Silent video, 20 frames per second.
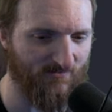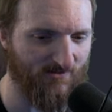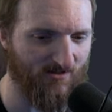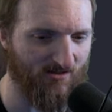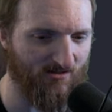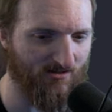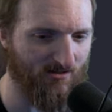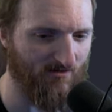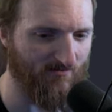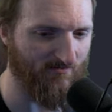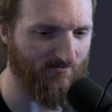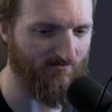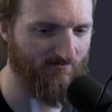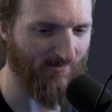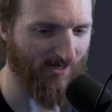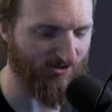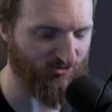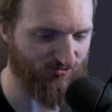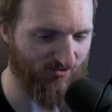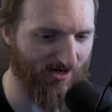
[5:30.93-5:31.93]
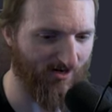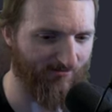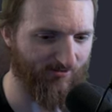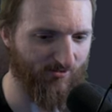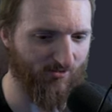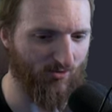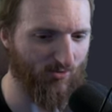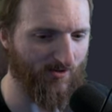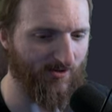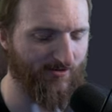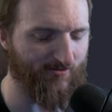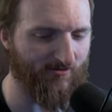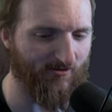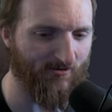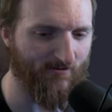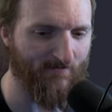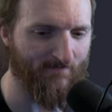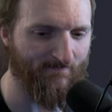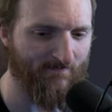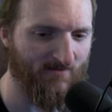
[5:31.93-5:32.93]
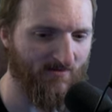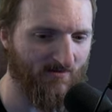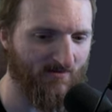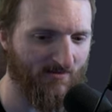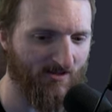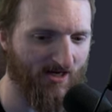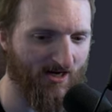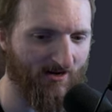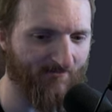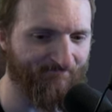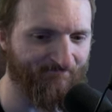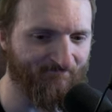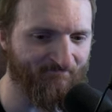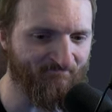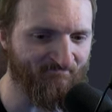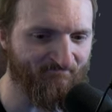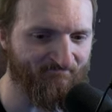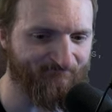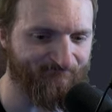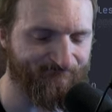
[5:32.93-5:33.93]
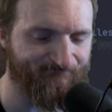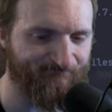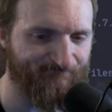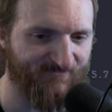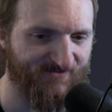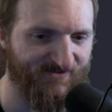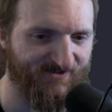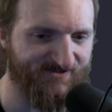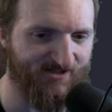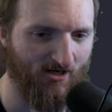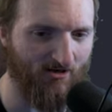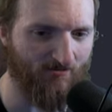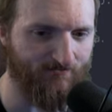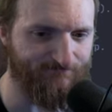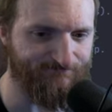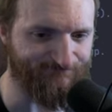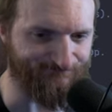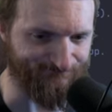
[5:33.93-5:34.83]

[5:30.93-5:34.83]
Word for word: um, my driver or whatever. Okay, so